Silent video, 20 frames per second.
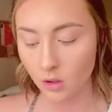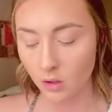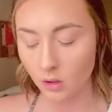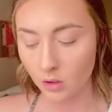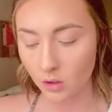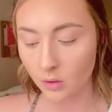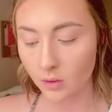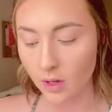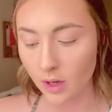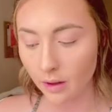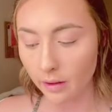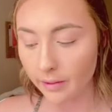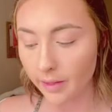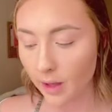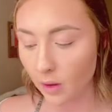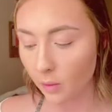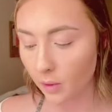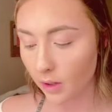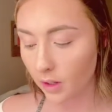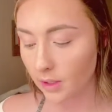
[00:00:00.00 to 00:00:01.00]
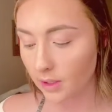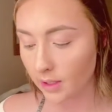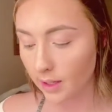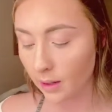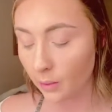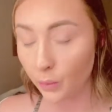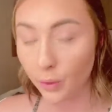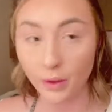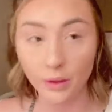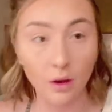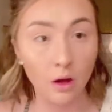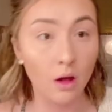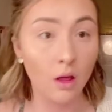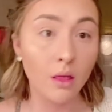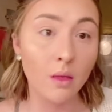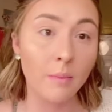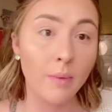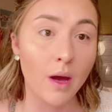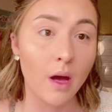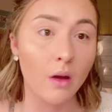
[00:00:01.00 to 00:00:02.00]
So now that we are done with all
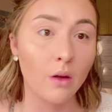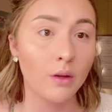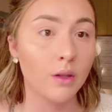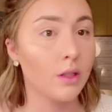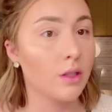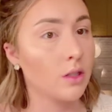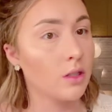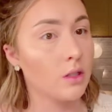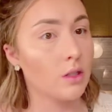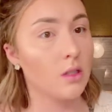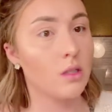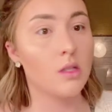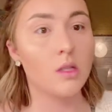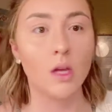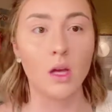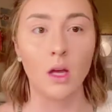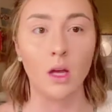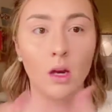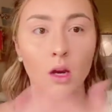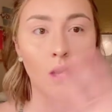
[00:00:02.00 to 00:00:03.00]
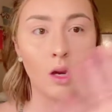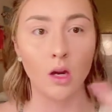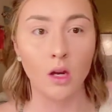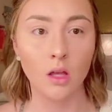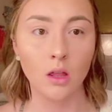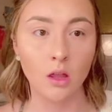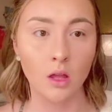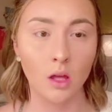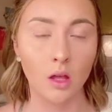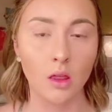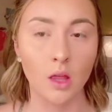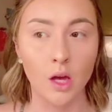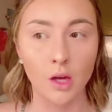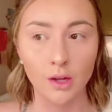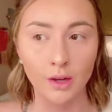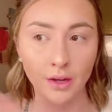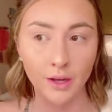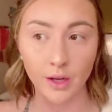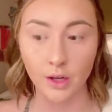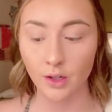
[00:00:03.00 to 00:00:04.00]
the powders and anything that
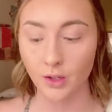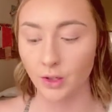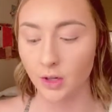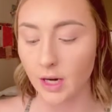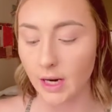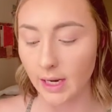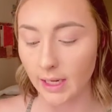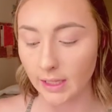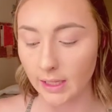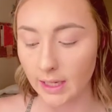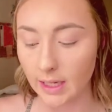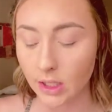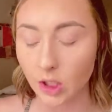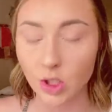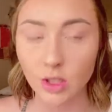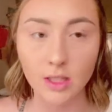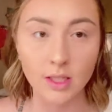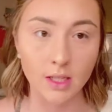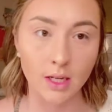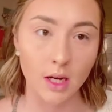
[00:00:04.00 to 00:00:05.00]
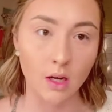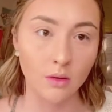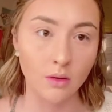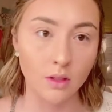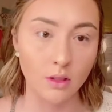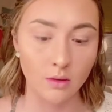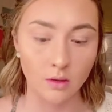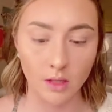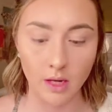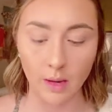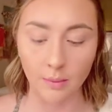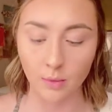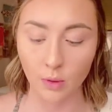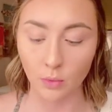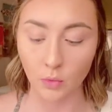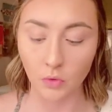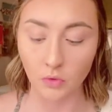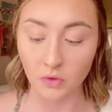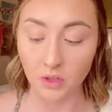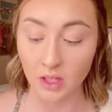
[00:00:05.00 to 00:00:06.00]
could get on your eyelashes, now it's time to
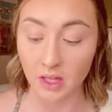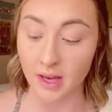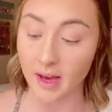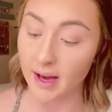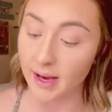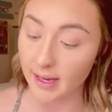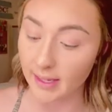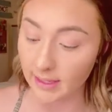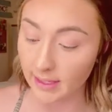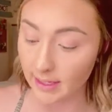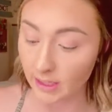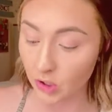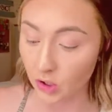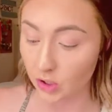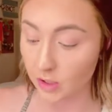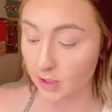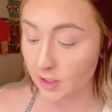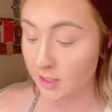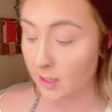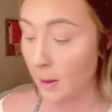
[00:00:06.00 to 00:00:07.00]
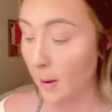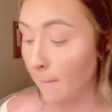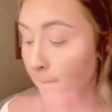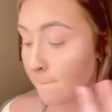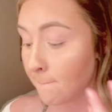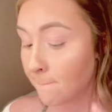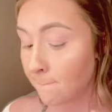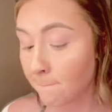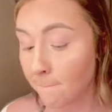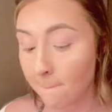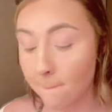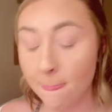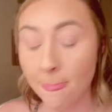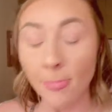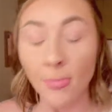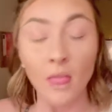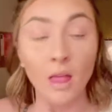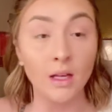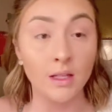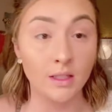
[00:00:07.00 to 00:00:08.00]
move to the eyelashes.
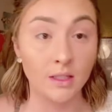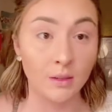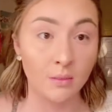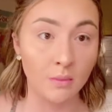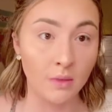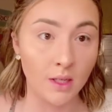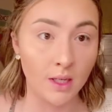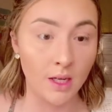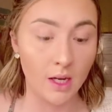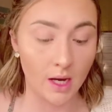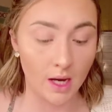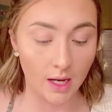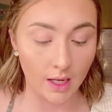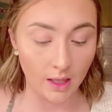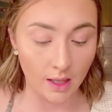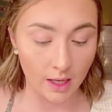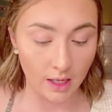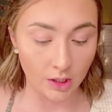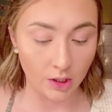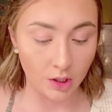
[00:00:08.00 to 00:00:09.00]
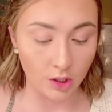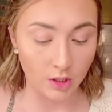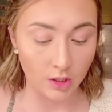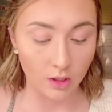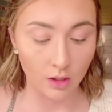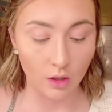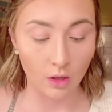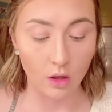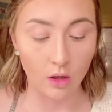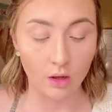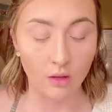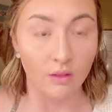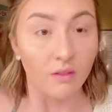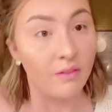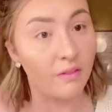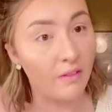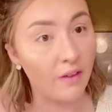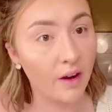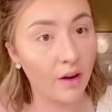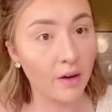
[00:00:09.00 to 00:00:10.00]
To me, eyelashes are
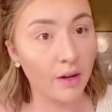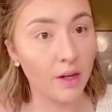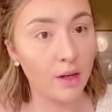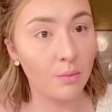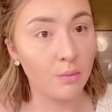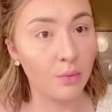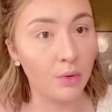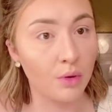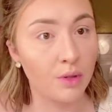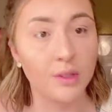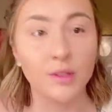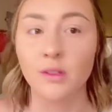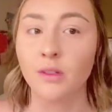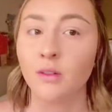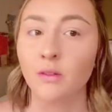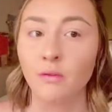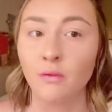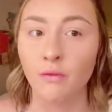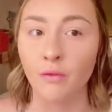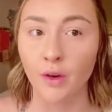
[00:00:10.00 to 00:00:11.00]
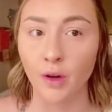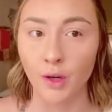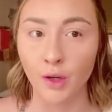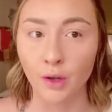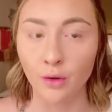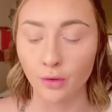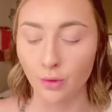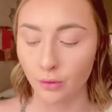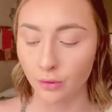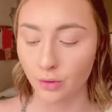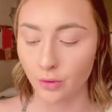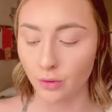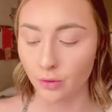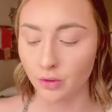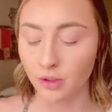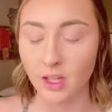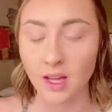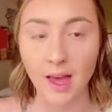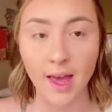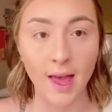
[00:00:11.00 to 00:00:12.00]
very important and very crucial
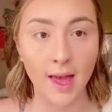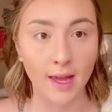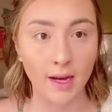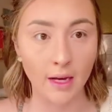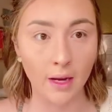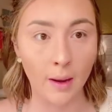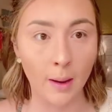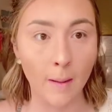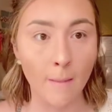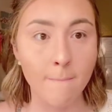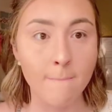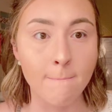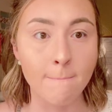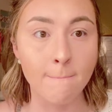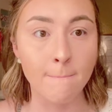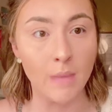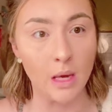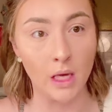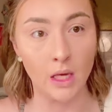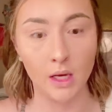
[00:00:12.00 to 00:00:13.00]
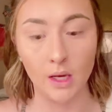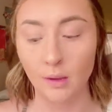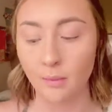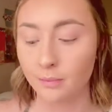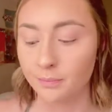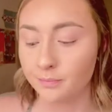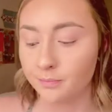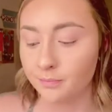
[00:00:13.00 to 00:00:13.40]
to any makeup.